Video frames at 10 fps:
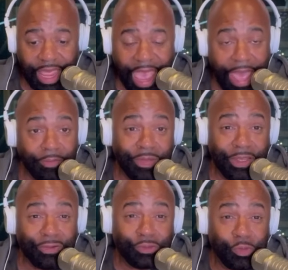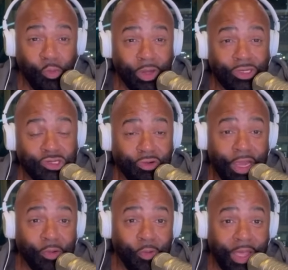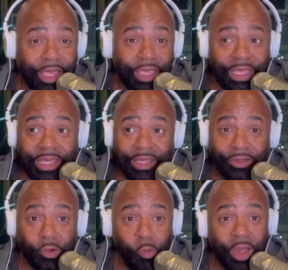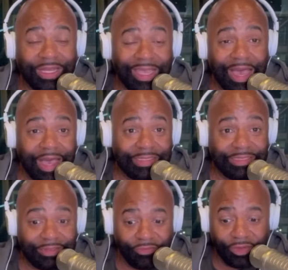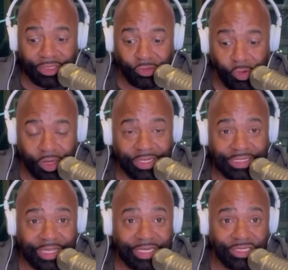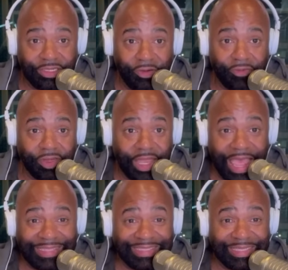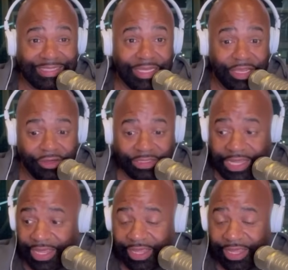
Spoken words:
Adam Peters would want to trade away the one constant for this organization over the last 6 years.